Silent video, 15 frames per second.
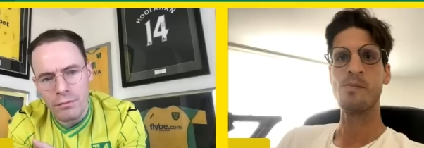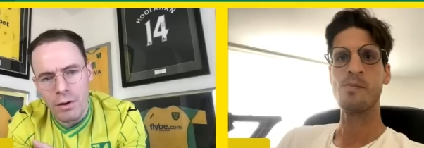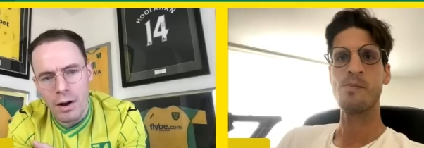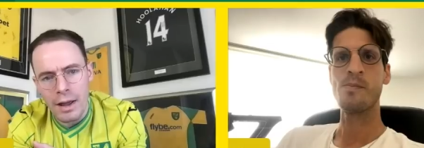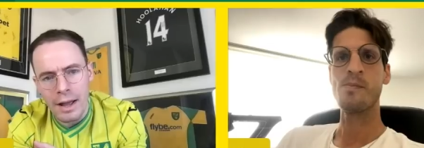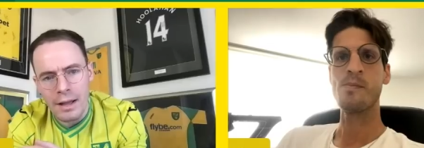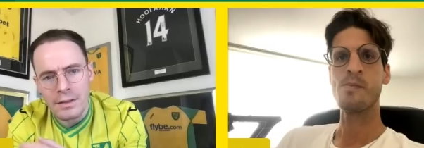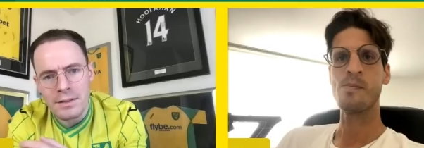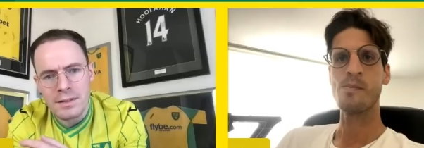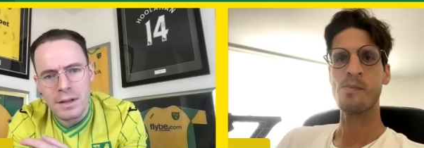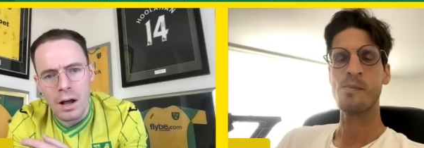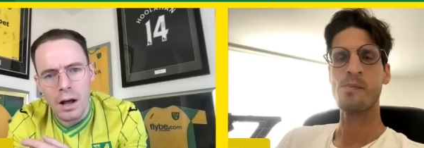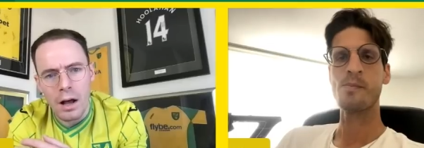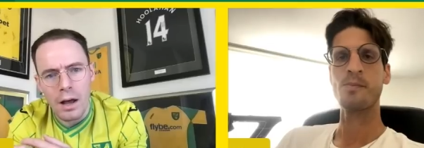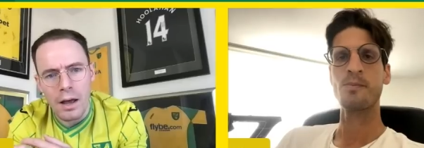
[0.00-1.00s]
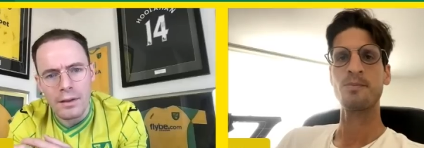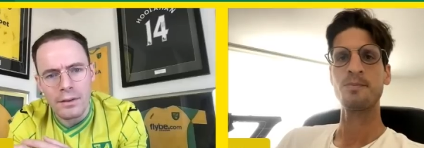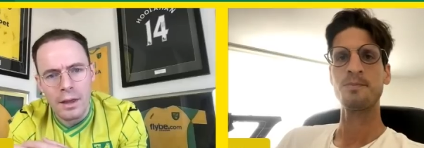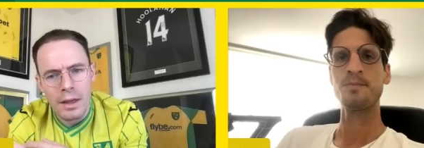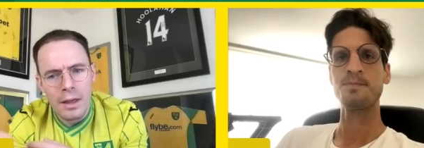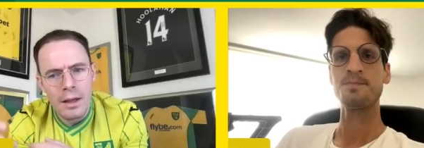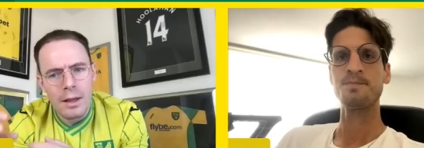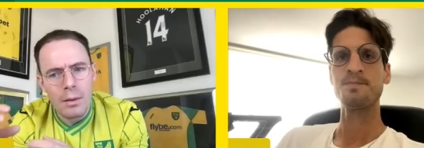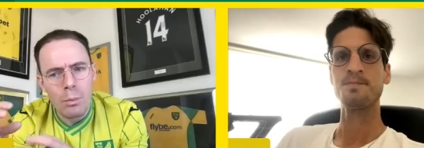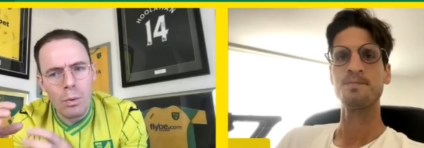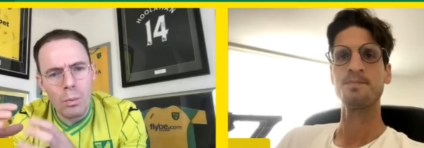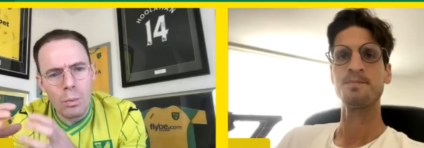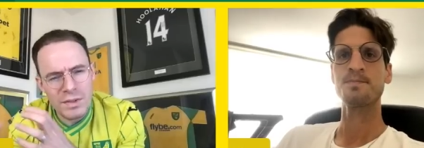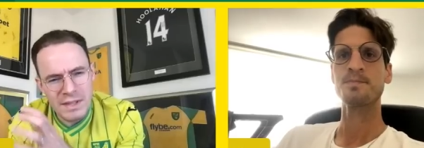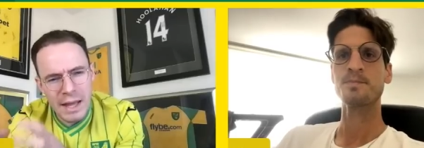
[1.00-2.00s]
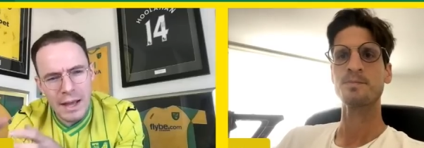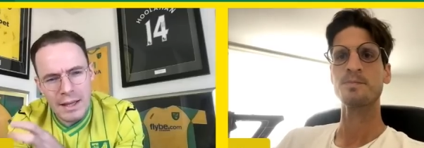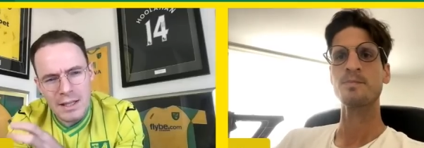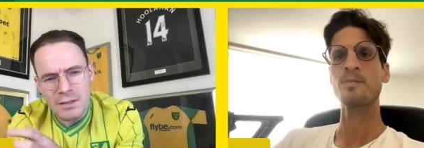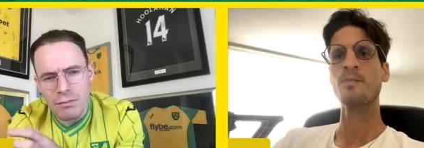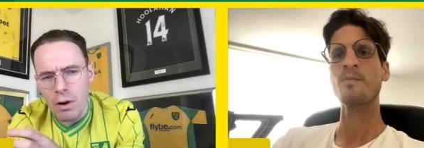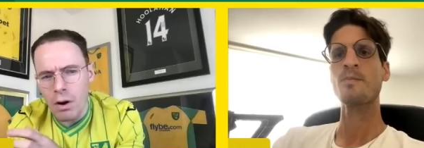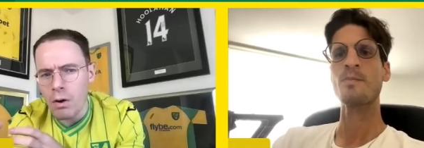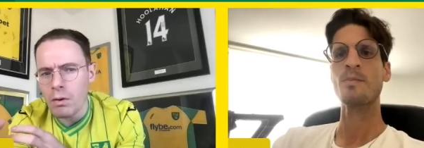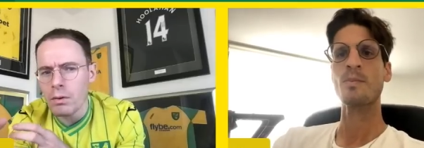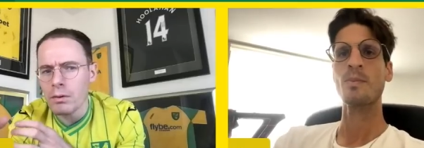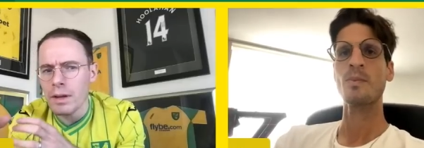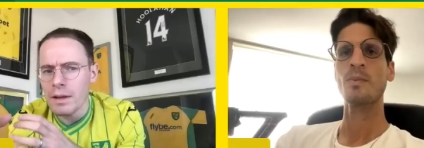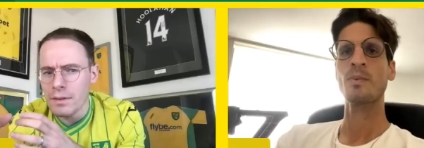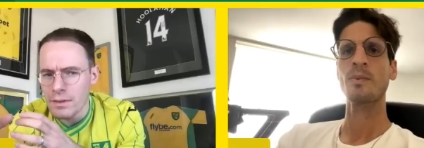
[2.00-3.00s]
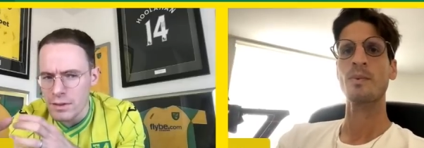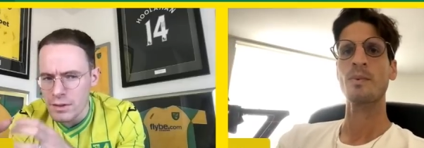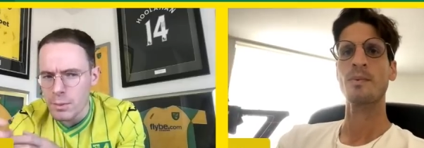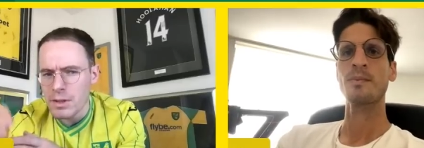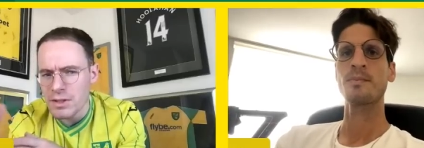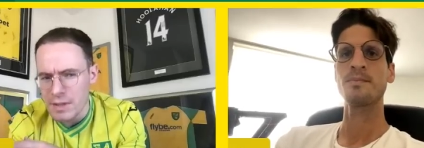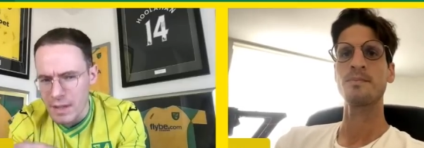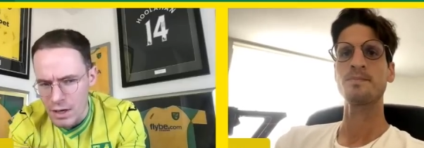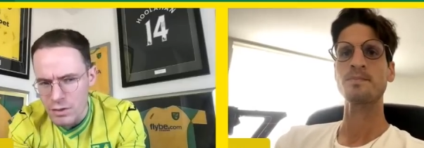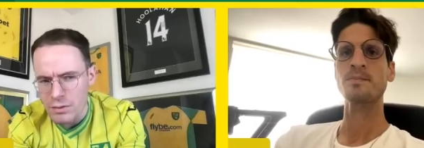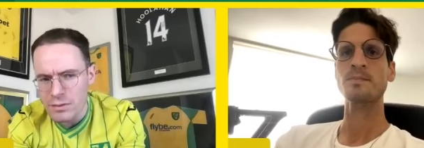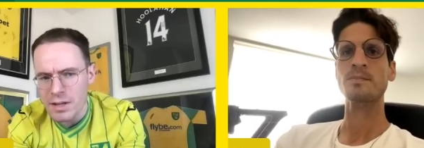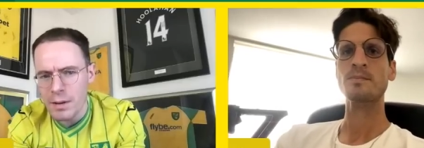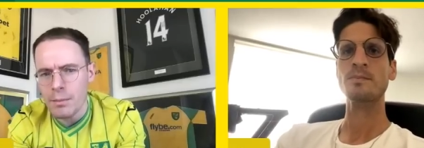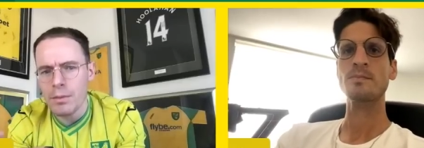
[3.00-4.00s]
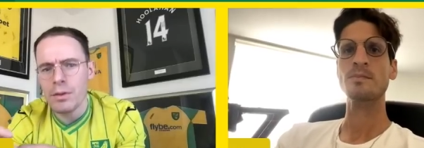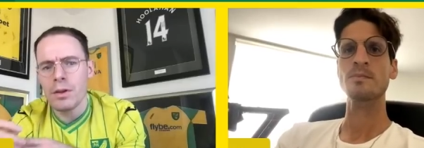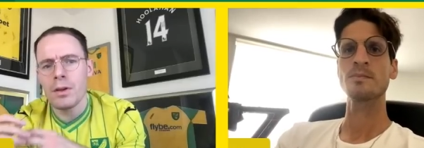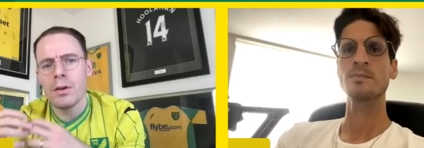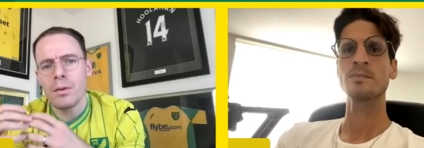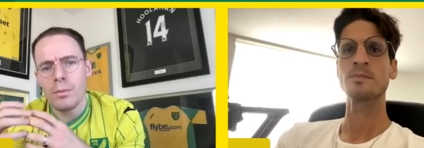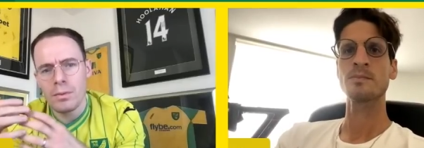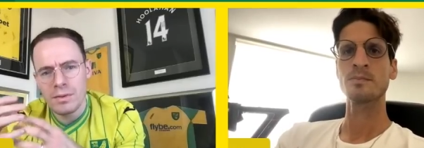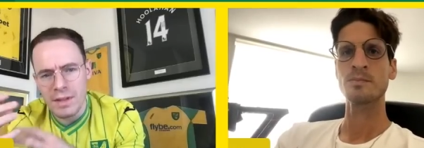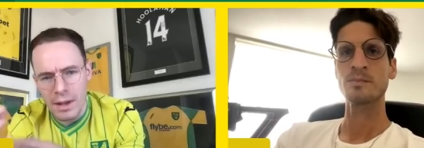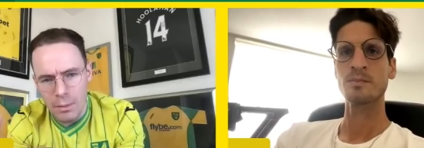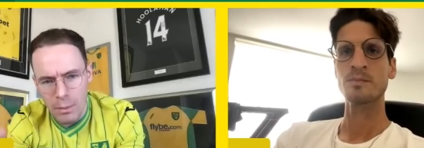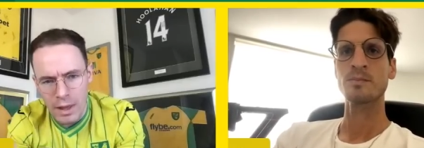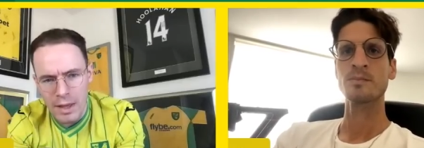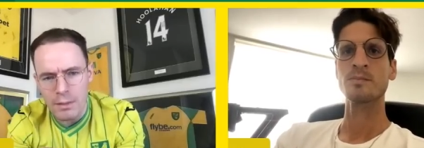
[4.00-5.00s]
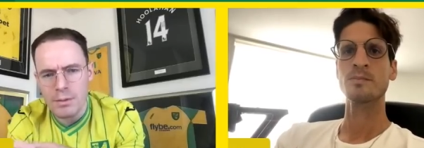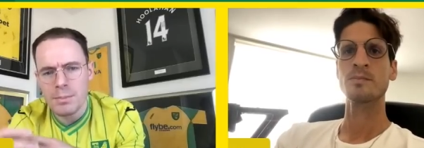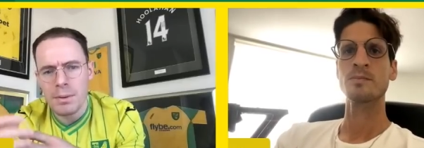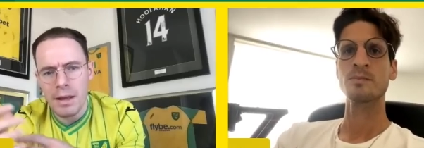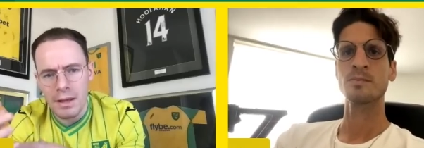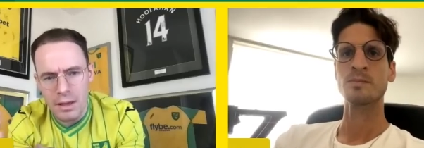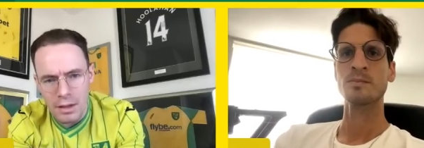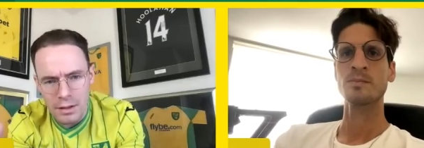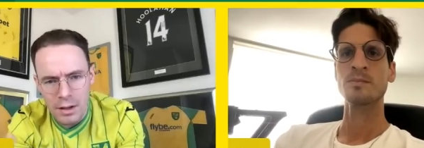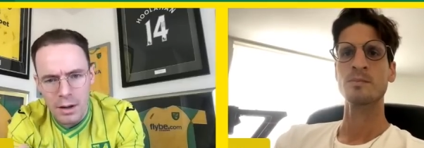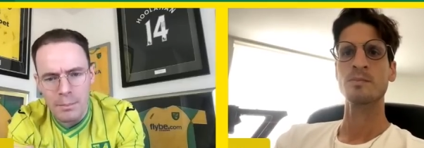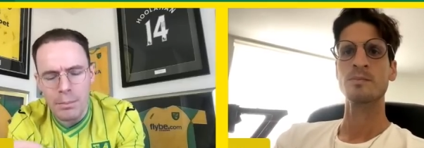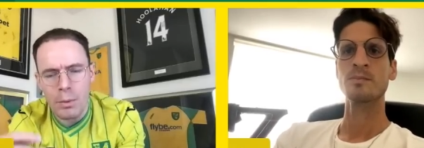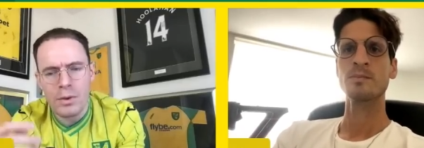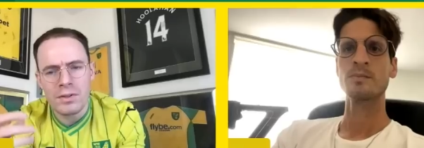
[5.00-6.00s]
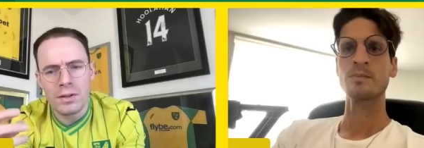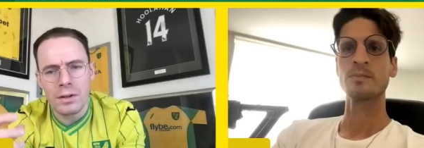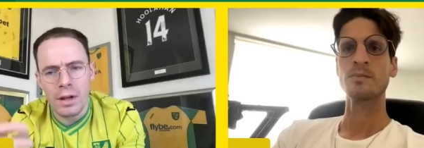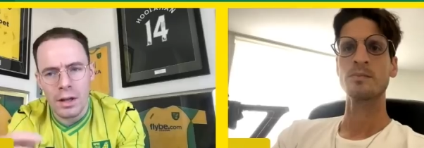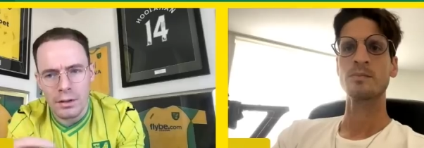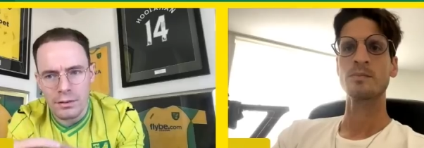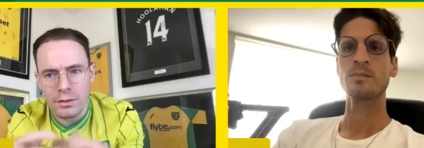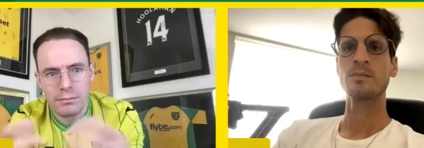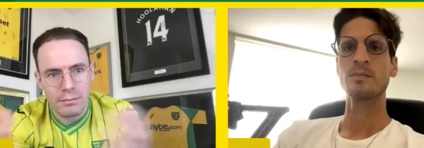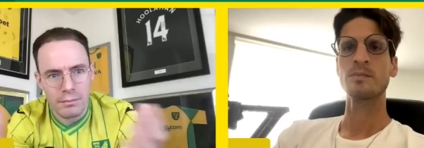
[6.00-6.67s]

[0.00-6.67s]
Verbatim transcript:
Speaker 1: the right hand side. Was that his role in the Swiss national team with you? Was that where he was playing at Young Boys, and, and